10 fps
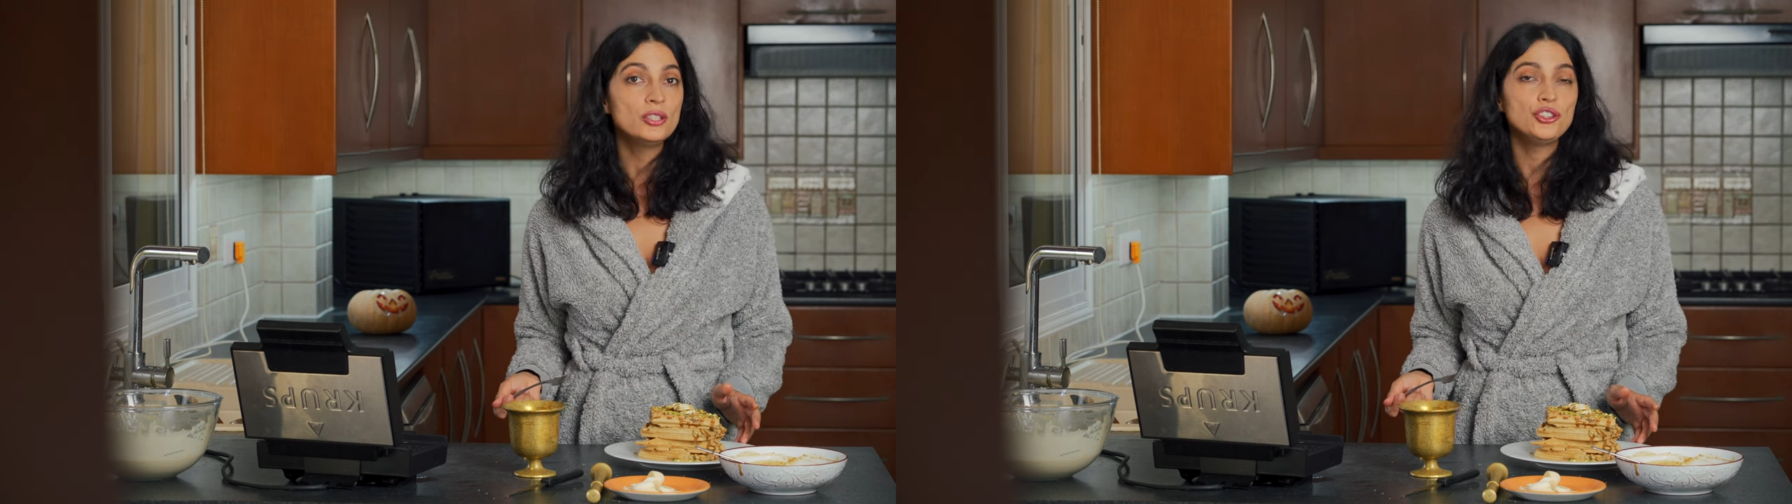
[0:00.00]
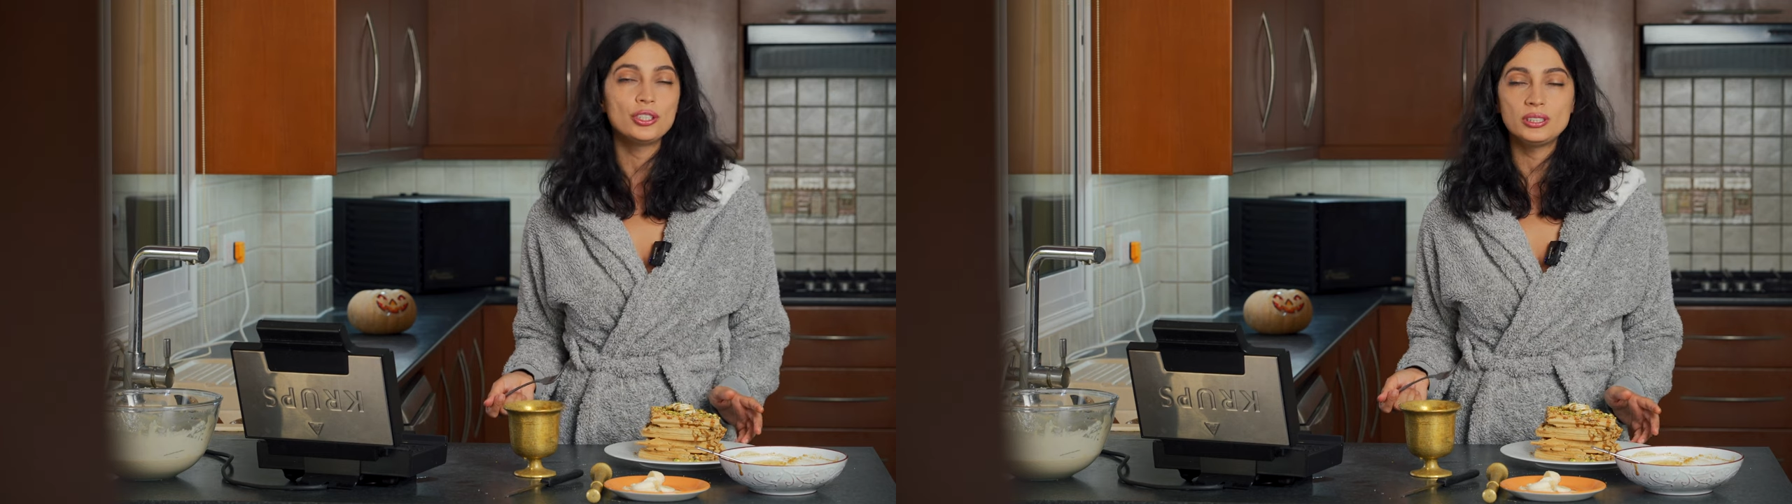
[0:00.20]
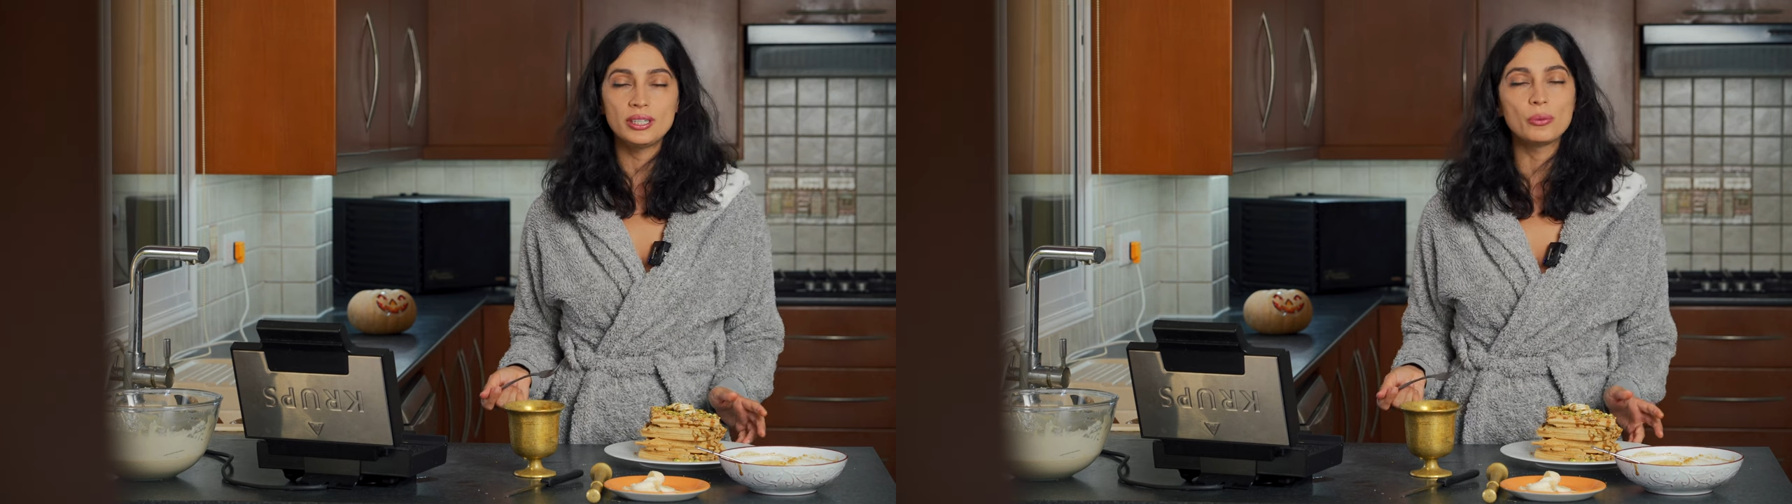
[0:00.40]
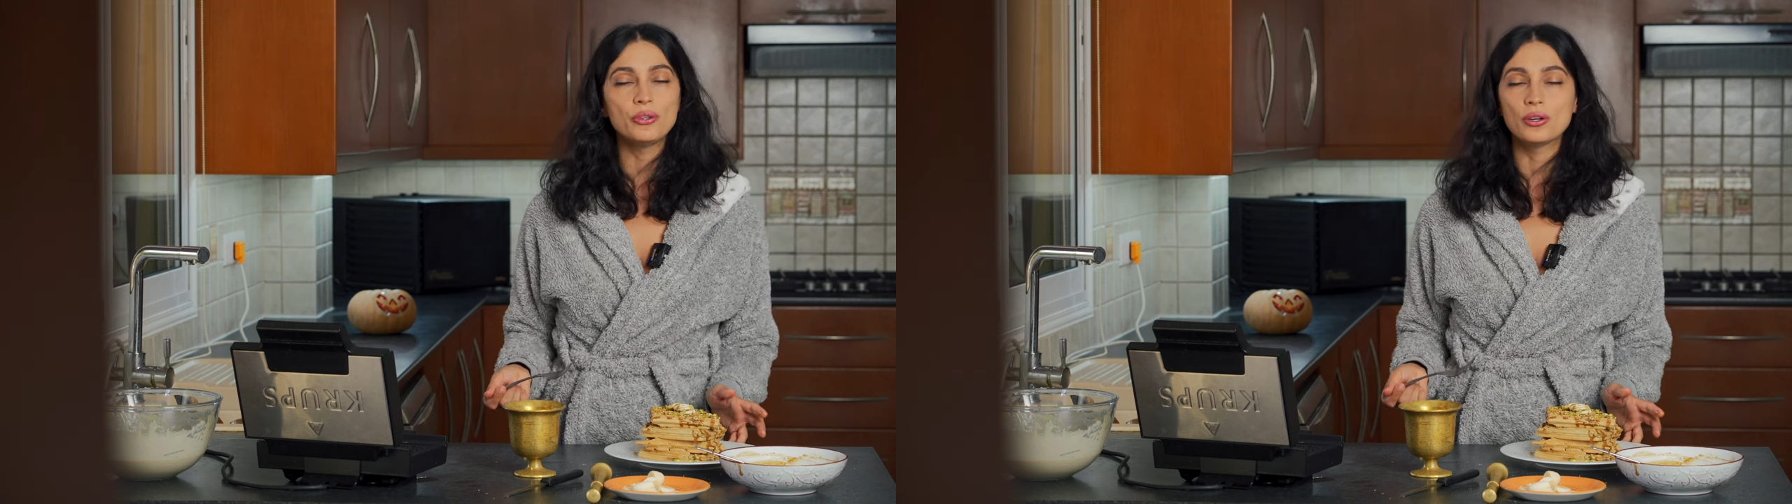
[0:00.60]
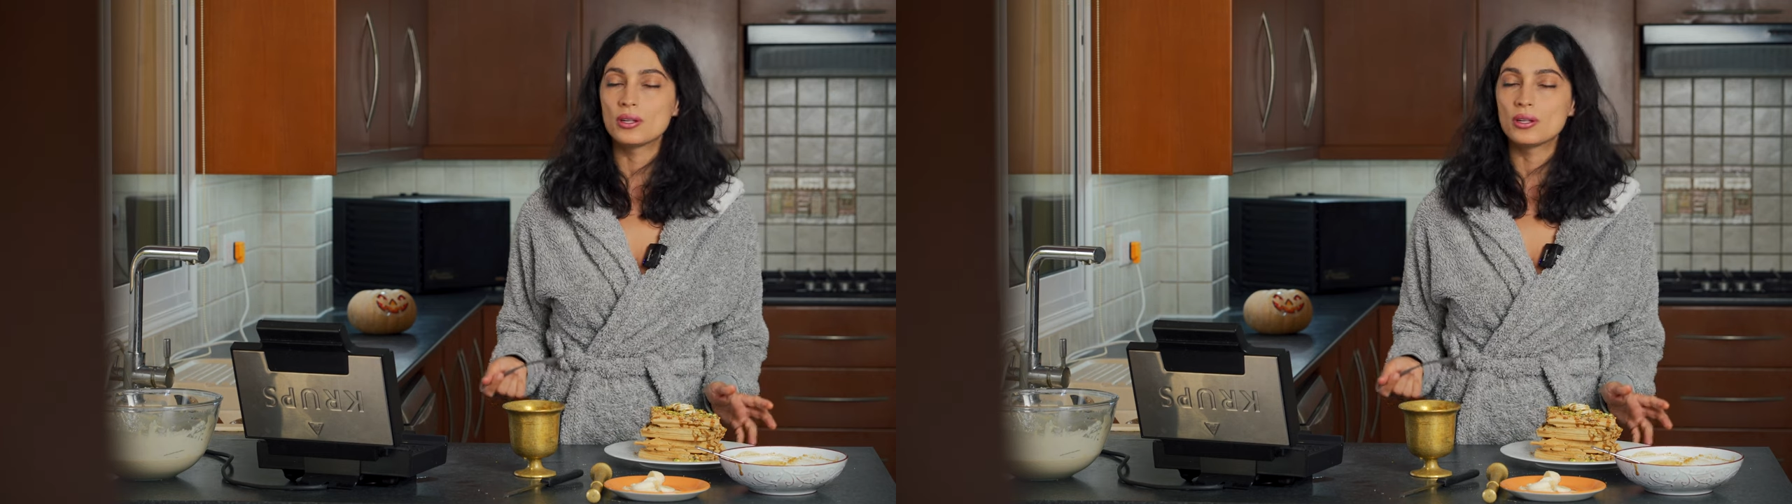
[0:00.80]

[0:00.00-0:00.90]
just stick with your